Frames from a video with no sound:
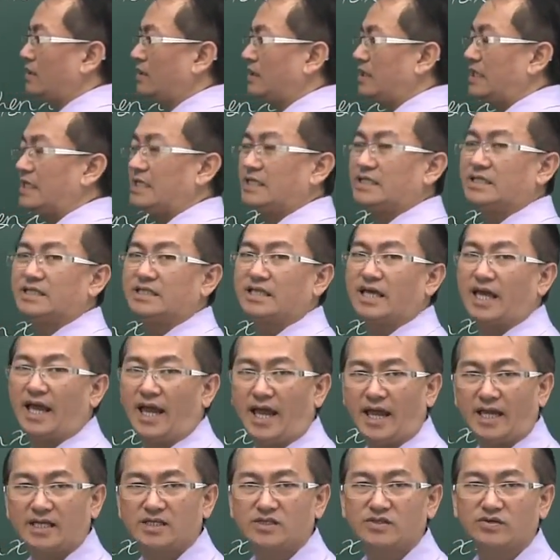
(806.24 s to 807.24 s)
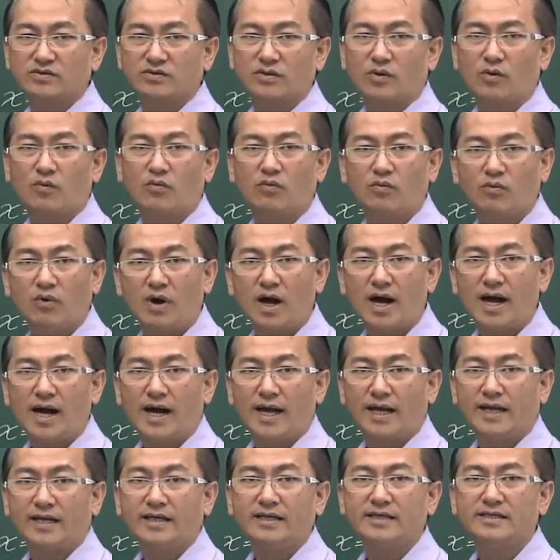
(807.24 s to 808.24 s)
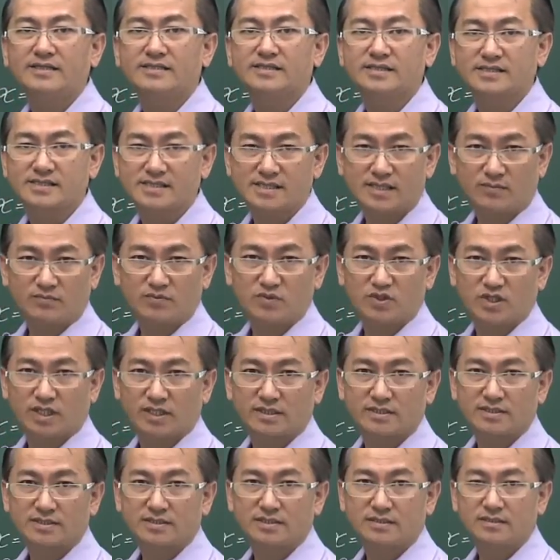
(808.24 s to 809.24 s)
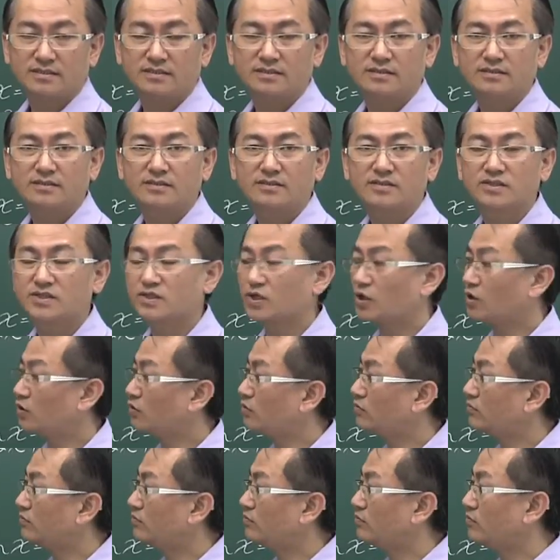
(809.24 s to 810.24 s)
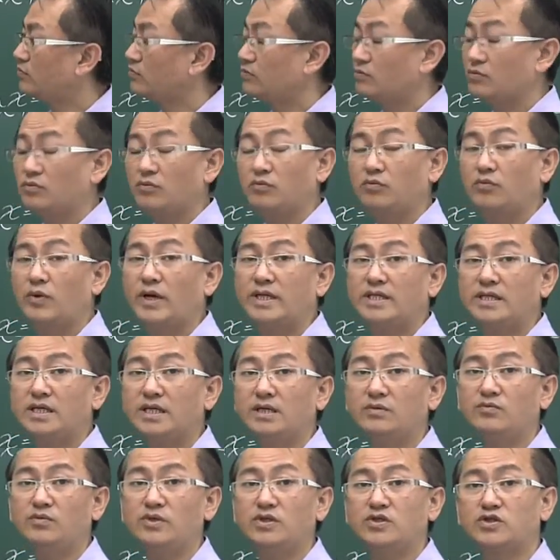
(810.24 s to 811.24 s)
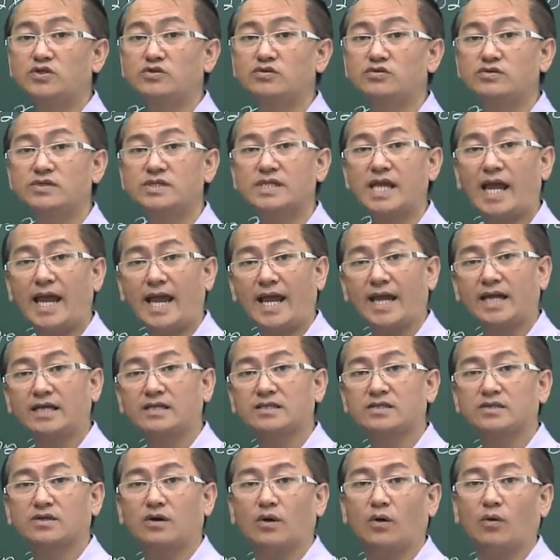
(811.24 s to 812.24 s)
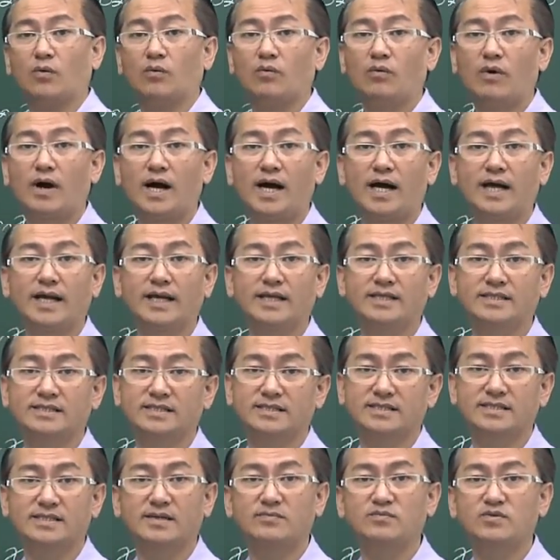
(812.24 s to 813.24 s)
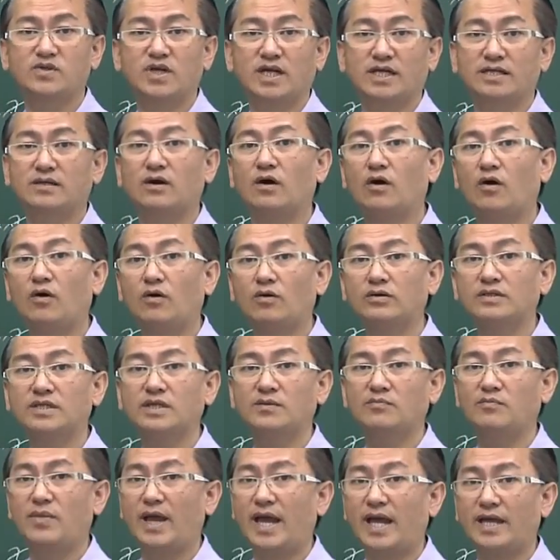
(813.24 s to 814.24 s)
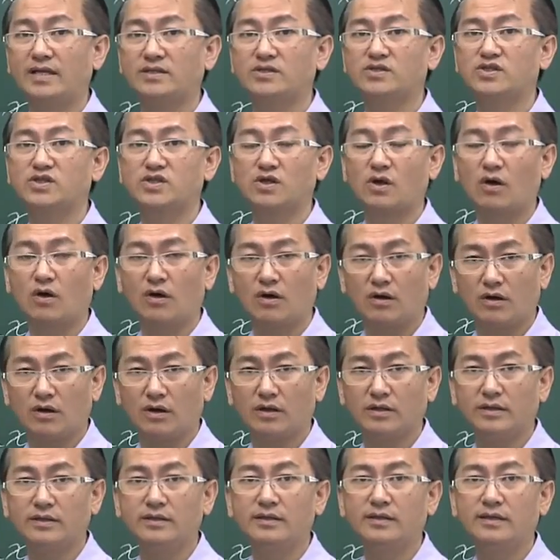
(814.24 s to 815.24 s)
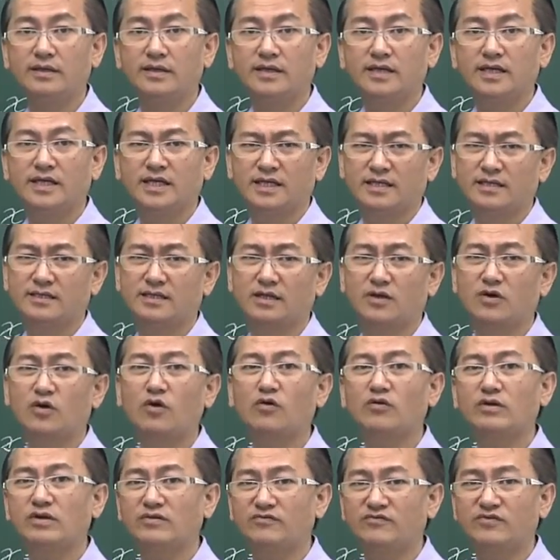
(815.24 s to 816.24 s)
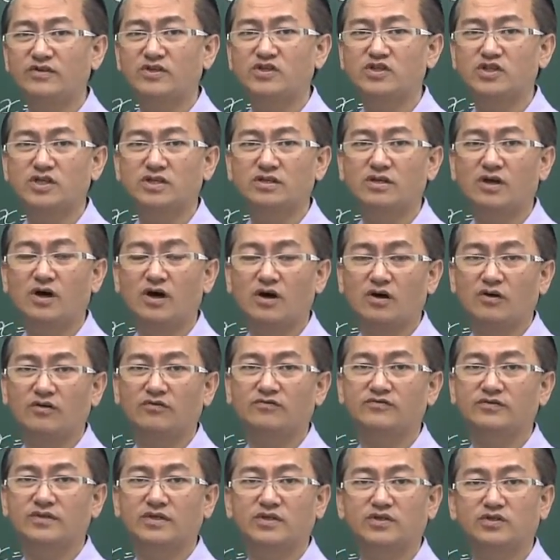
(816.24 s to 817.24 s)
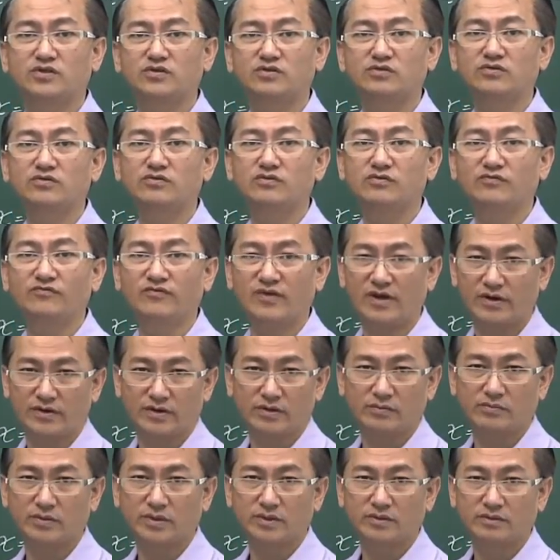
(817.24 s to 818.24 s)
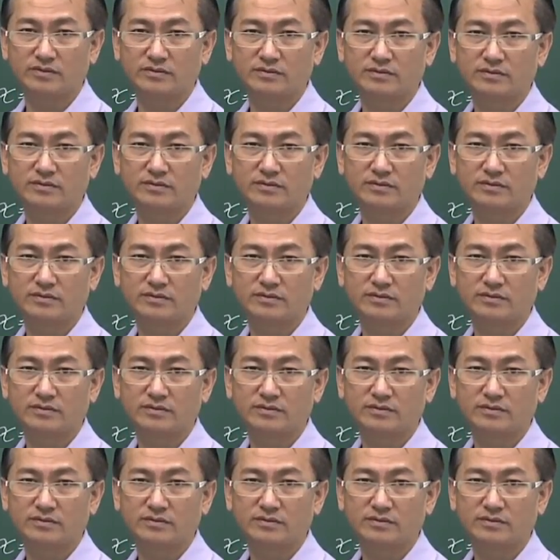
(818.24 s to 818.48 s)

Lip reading: either the x or the y is a subject. So whether we choose x or y as a subject all depends on the coefficient of the two variables.